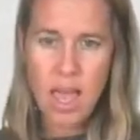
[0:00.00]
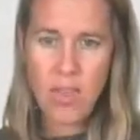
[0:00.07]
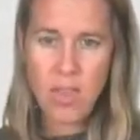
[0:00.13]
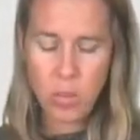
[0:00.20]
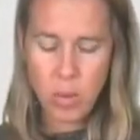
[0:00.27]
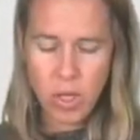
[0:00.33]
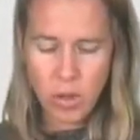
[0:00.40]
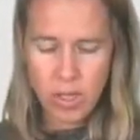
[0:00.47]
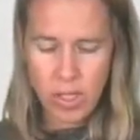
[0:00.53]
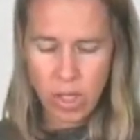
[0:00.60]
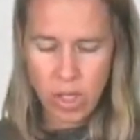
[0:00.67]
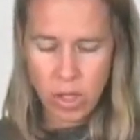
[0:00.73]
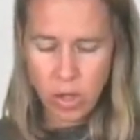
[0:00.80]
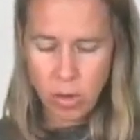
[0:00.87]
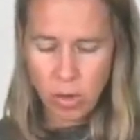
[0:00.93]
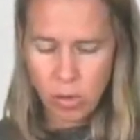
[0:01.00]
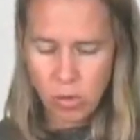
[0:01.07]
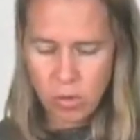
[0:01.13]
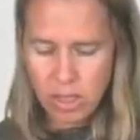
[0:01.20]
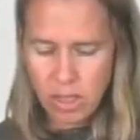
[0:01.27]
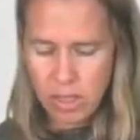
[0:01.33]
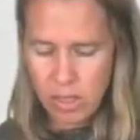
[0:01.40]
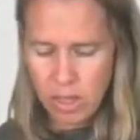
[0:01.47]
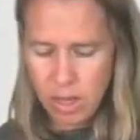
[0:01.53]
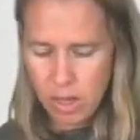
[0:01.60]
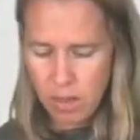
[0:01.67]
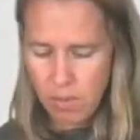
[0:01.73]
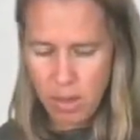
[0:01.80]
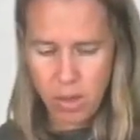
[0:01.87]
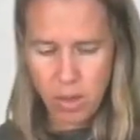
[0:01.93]
And then we're going to use
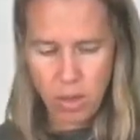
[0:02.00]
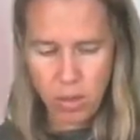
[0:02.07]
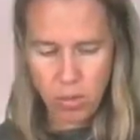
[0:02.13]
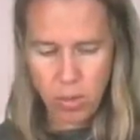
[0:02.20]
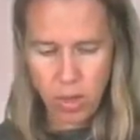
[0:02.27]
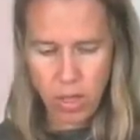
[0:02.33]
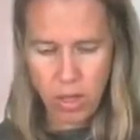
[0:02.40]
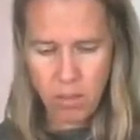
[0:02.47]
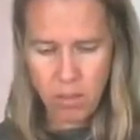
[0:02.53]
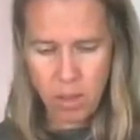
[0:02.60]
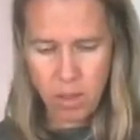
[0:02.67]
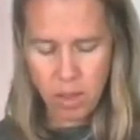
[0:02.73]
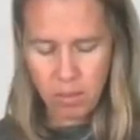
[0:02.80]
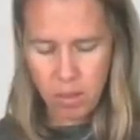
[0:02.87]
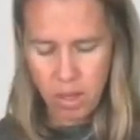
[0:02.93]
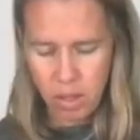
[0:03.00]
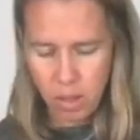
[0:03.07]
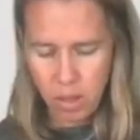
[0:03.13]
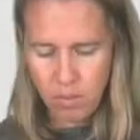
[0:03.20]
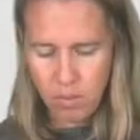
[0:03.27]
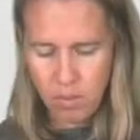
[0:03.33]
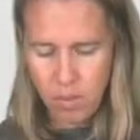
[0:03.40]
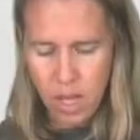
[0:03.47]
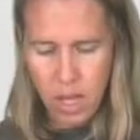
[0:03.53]
some 3mm